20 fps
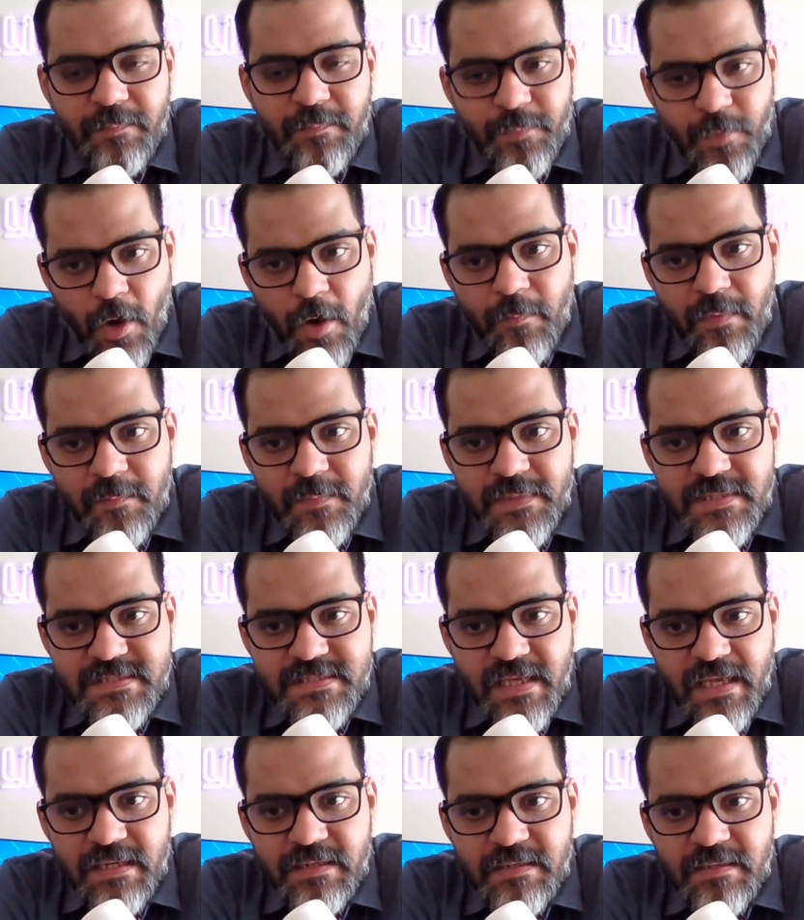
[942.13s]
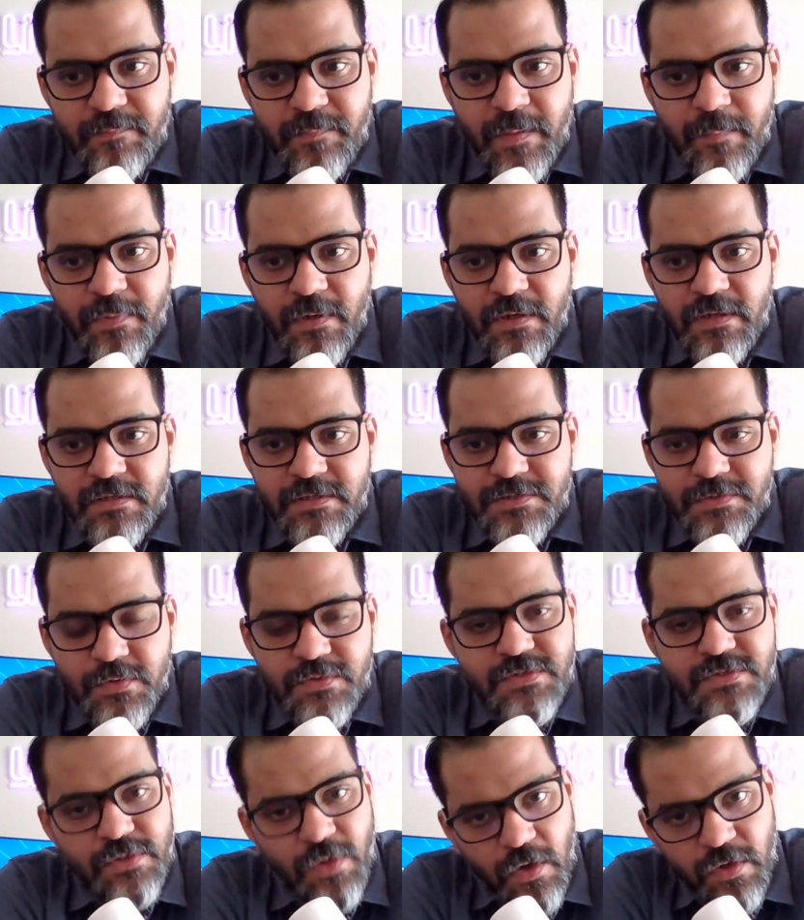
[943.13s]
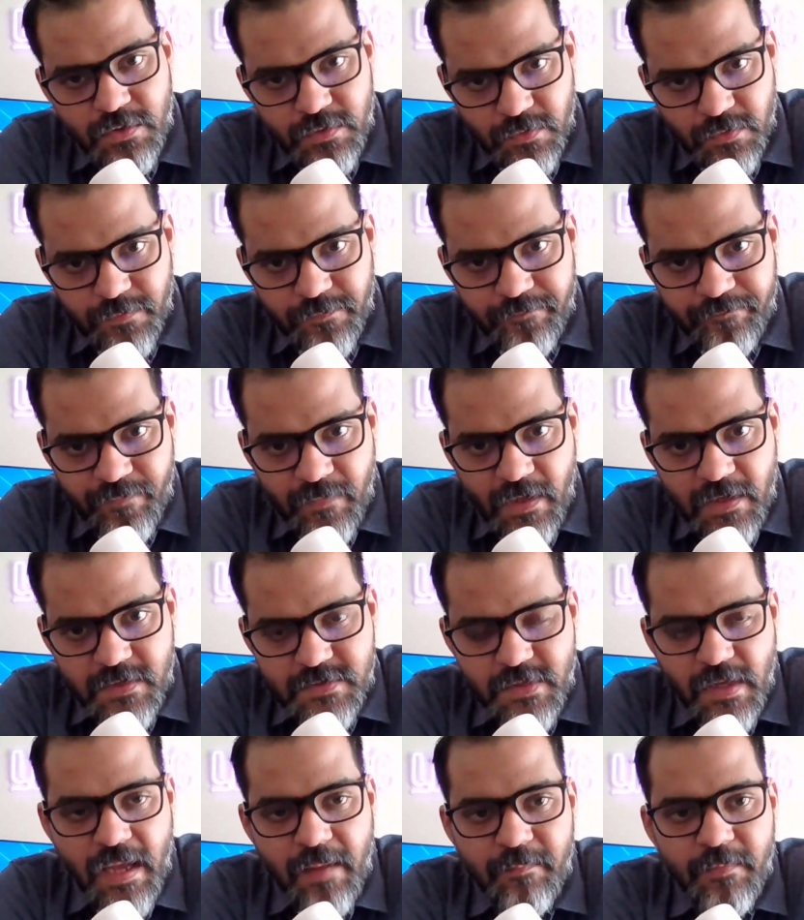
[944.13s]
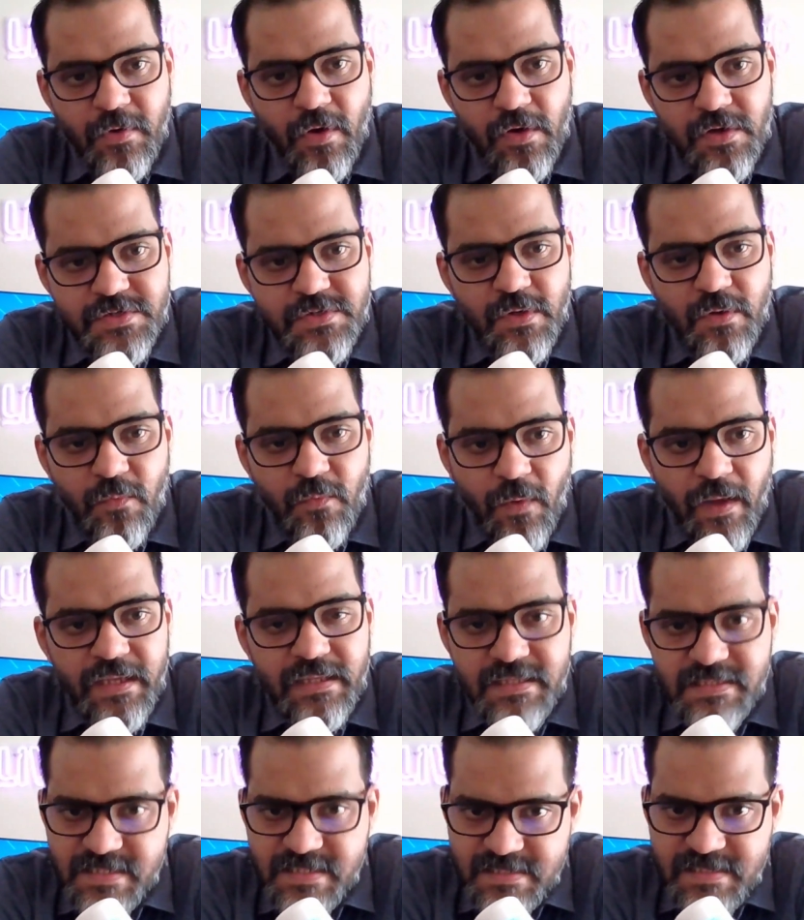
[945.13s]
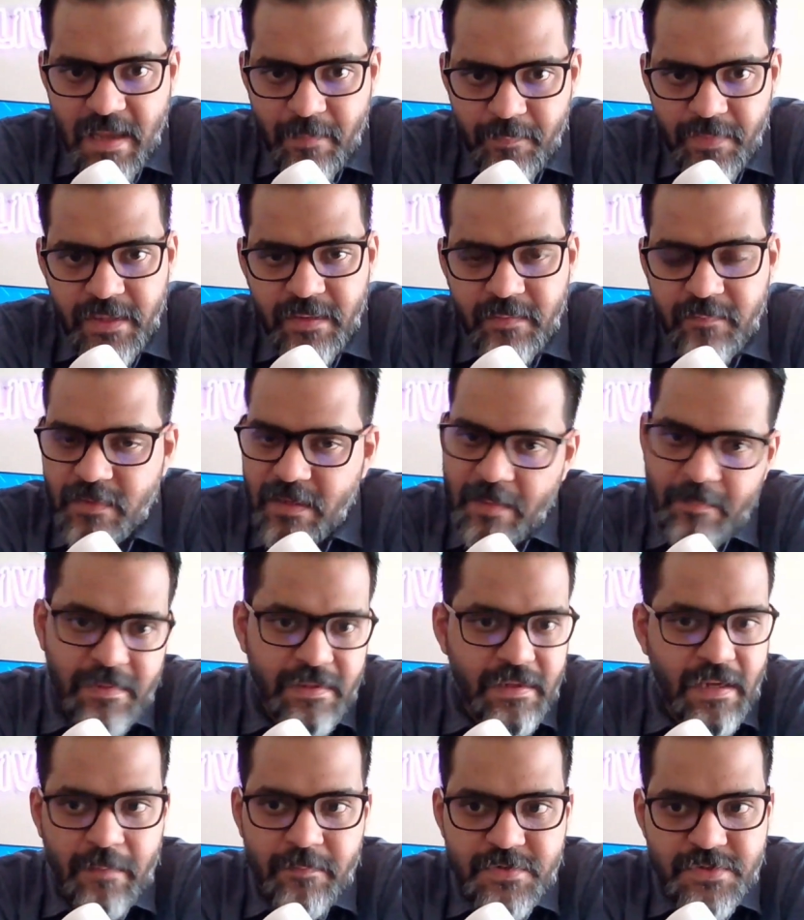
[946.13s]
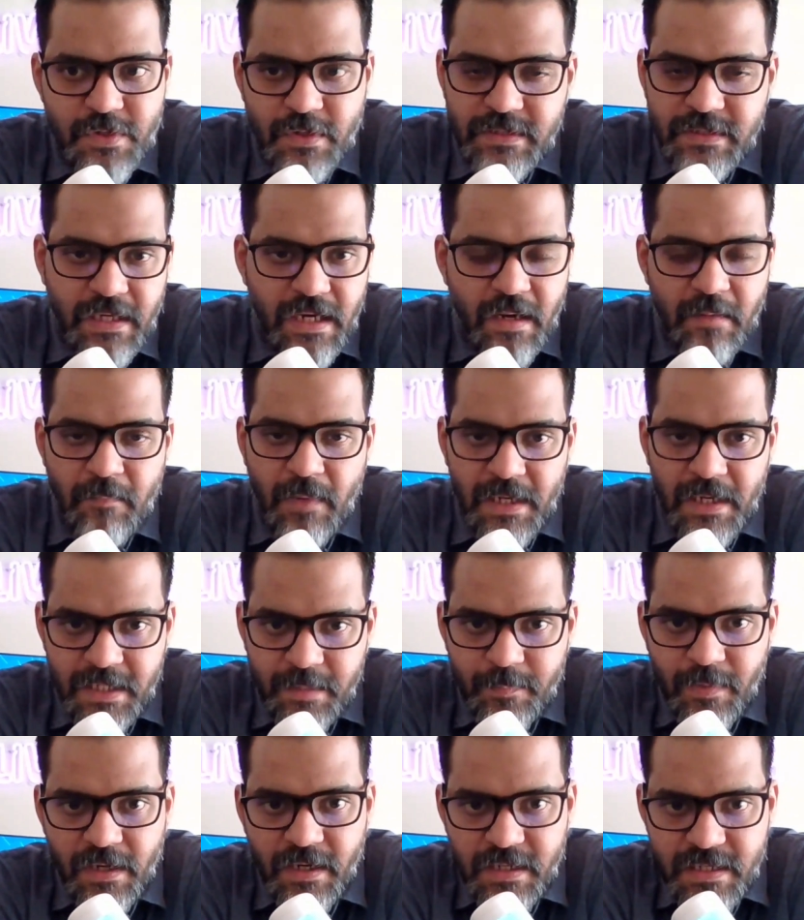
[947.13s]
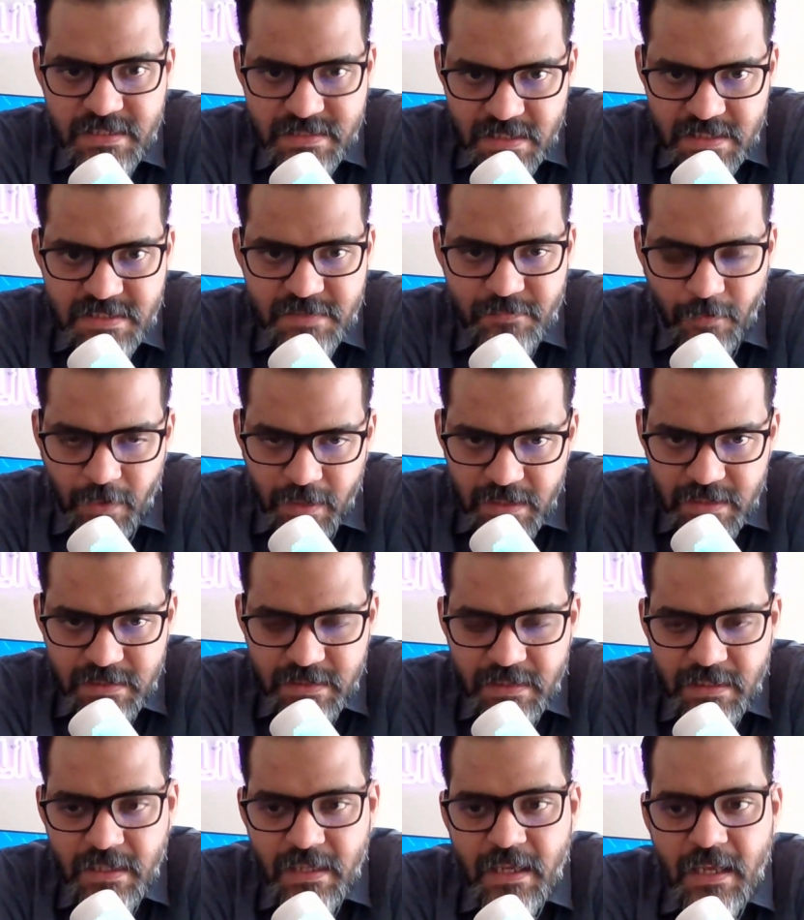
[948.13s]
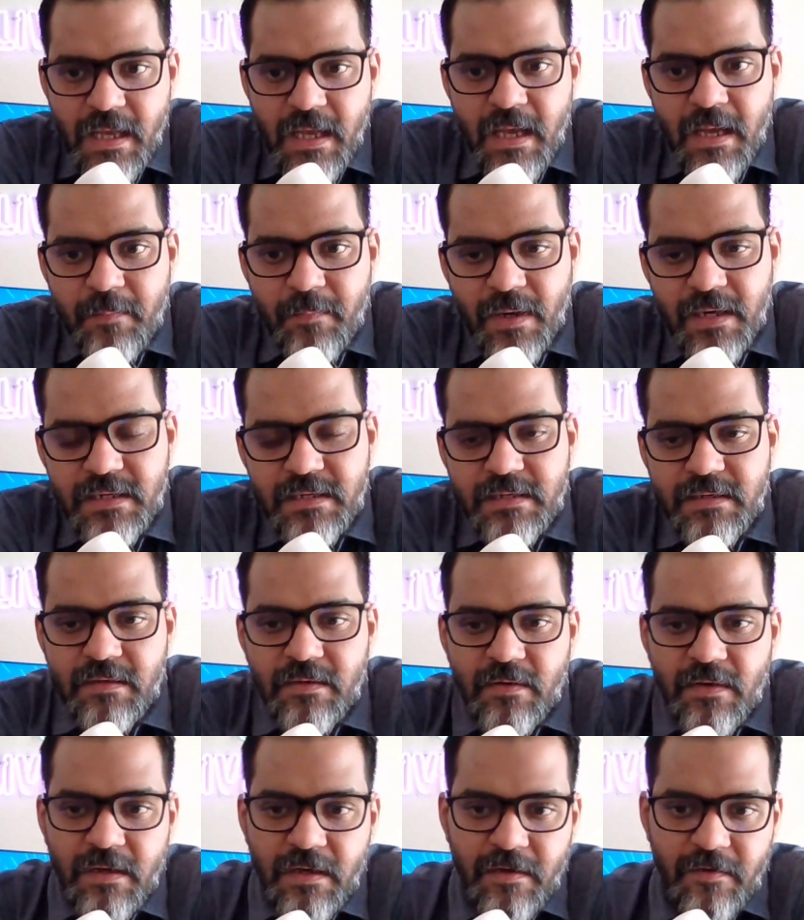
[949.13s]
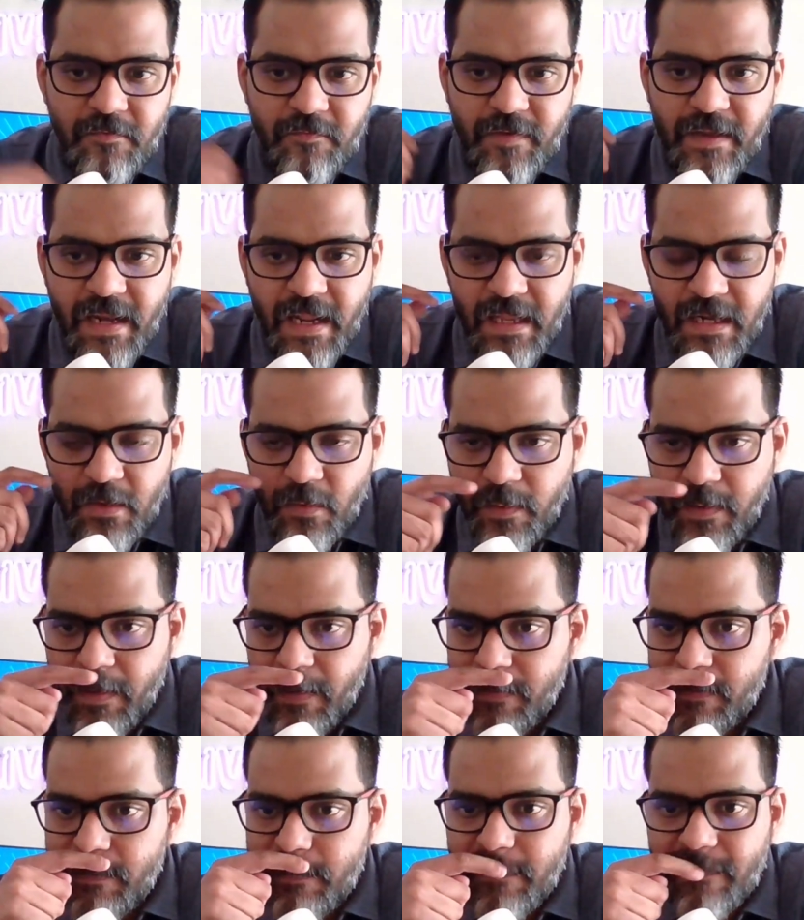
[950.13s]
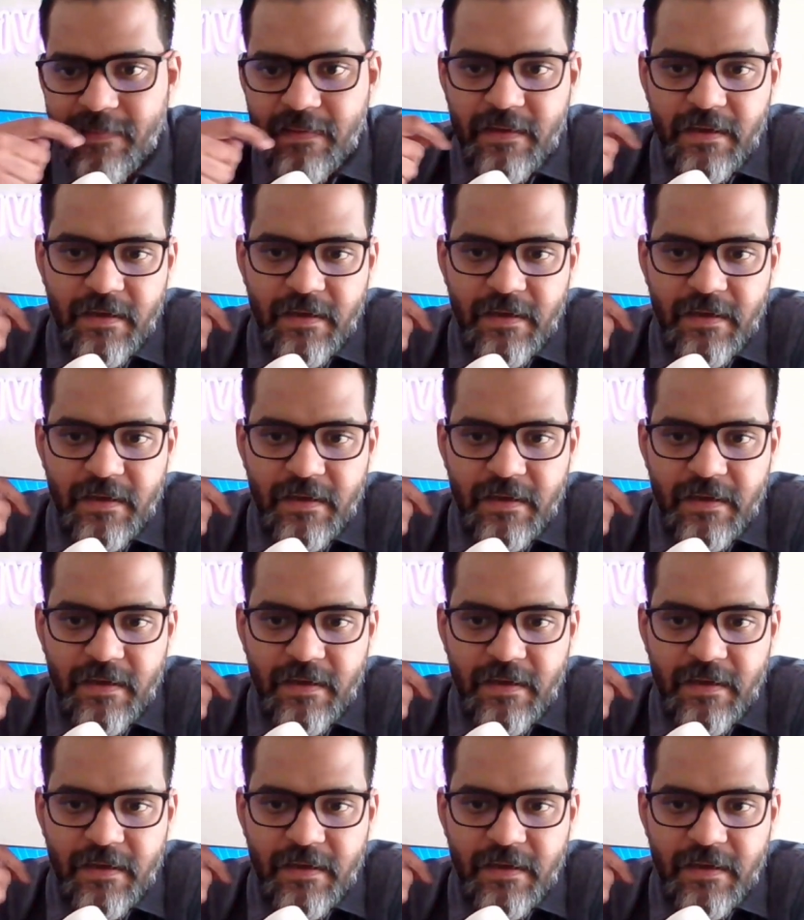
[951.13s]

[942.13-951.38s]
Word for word: The problem is that people choose not to. So I'm not sure why this is happening. I mean, I'm sure there are multiple reasons for it, but uh, when I look at